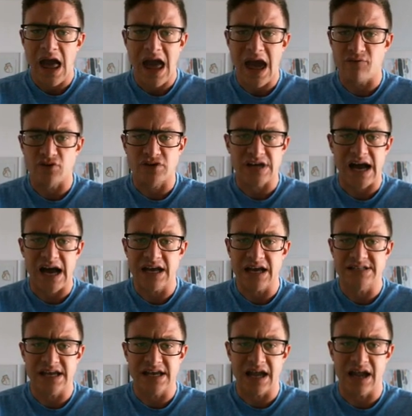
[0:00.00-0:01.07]

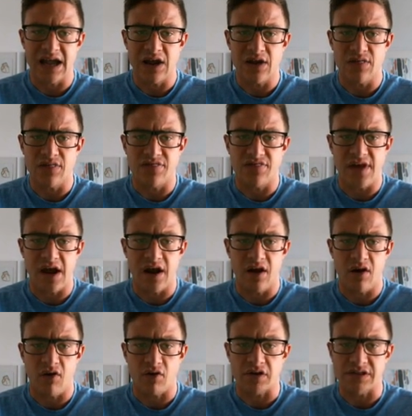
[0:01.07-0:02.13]
advertising
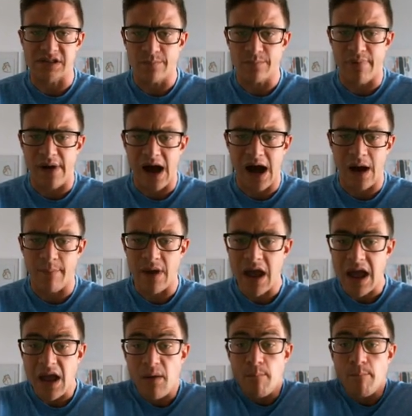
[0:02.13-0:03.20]
their lip balm.
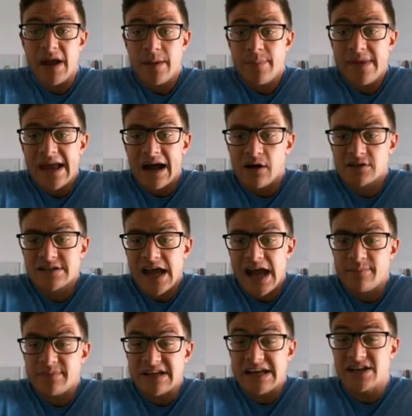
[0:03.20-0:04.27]
Maybe Elta
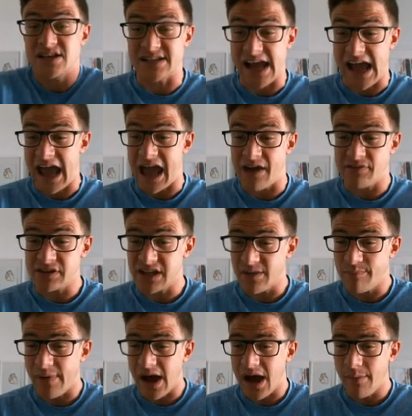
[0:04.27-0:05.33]
MD doesn't have a
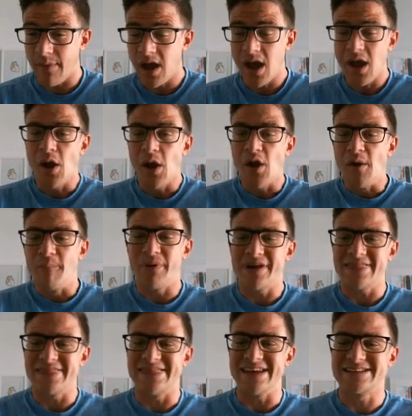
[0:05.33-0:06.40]
lip balm,
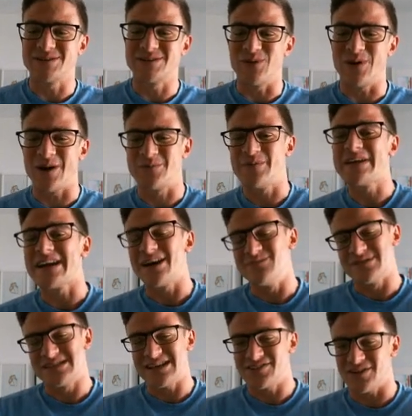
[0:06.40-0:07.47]
but this is where it
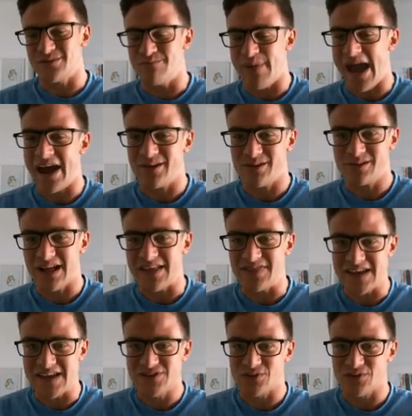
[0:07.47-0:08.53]
becomes such a battle. And
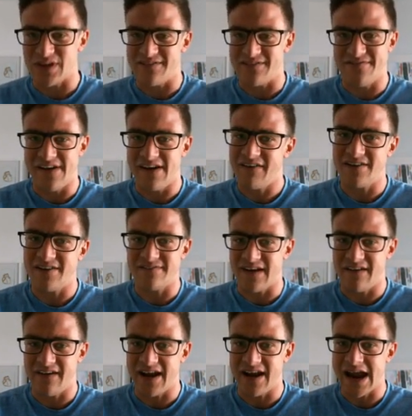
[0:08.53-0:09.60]
these are like very,
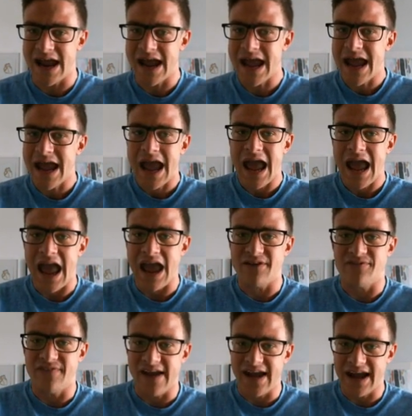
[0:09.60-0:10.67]
very
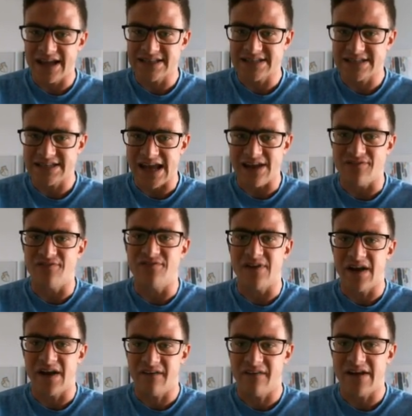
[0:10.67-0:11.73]
advanced and
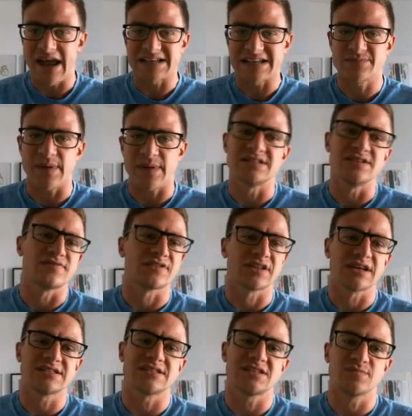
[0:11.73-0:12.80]
very expensive
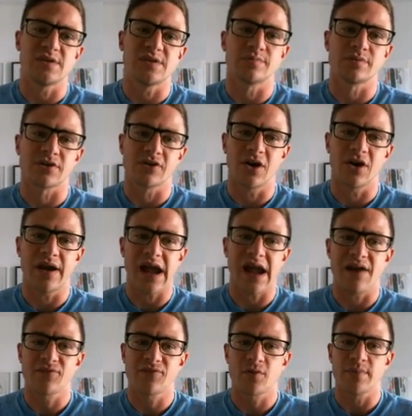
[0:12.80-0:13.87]
clicks that these people are going
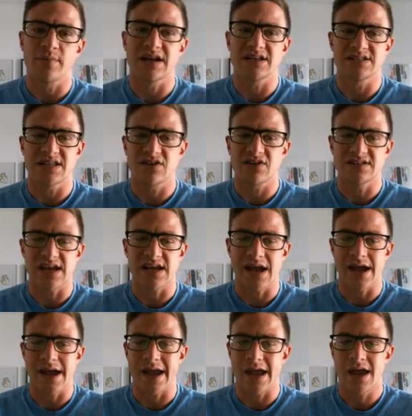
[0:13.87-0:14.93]
after because they're
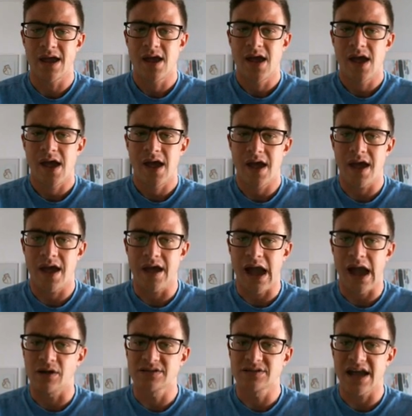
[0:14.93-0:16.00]
saying, hey,
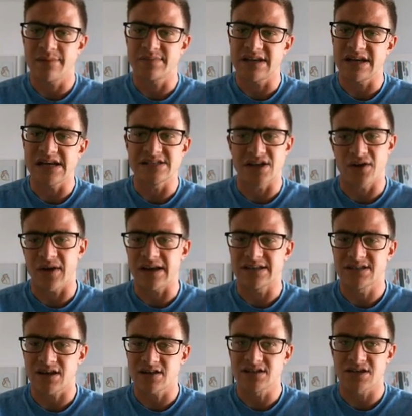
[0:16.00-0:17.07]
Elta MD is a great
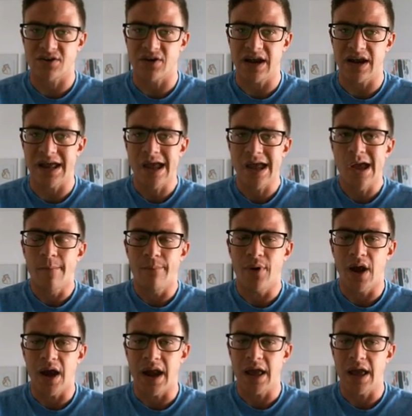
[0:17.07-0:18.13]
sunscreen,
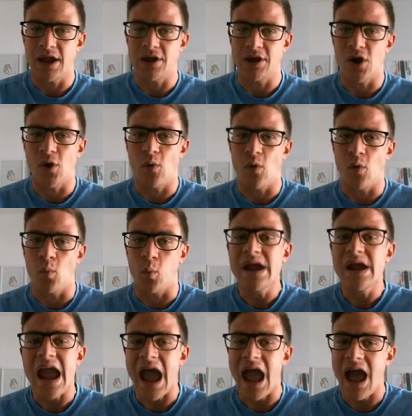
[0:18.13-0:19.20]
but you know,
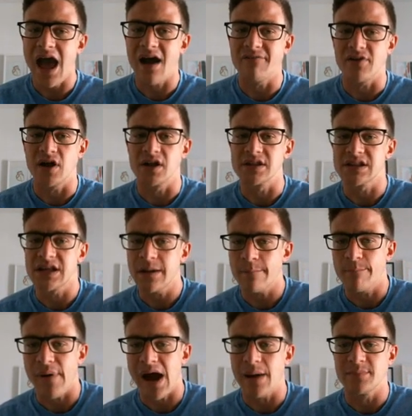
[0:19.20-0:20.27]
we have a
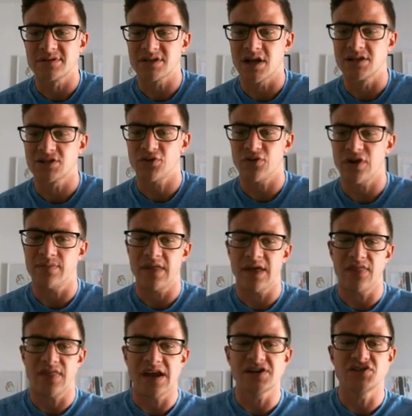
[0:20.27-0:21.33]
lip balm sunscreen
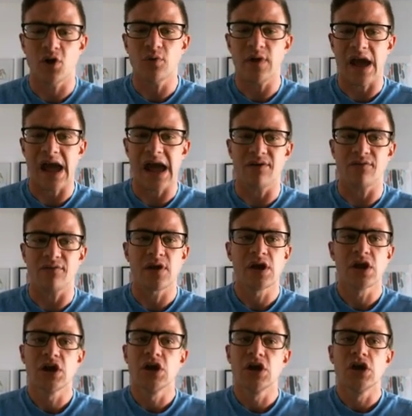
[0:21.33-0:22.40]
that they don't have.
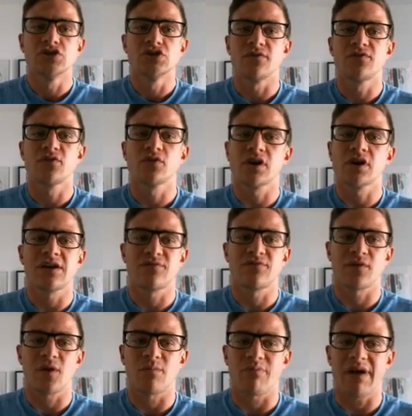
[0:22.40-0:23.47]
So if you're looking
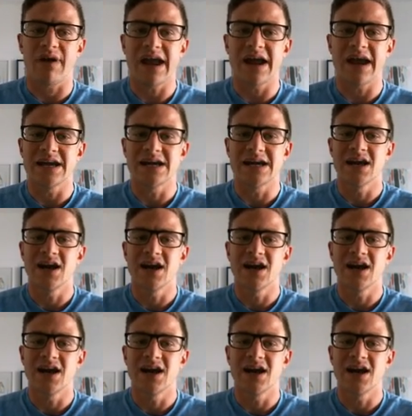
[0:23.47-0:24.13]
for their brand,